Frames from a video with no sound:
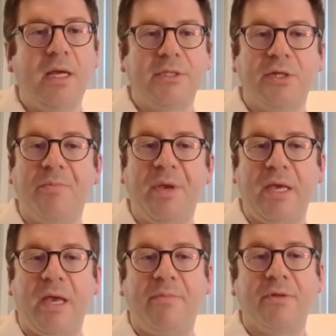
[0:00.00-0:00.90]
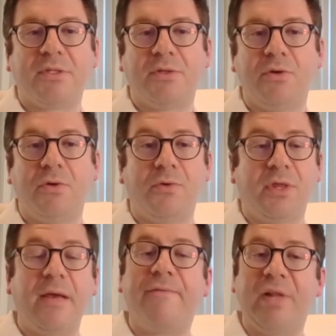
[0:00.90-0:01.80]
So, being able to
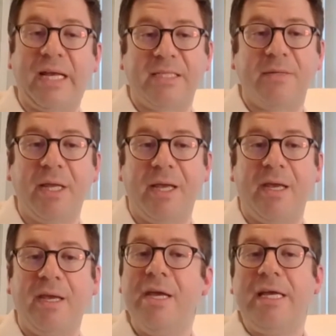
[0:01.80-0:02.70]
think flexibly,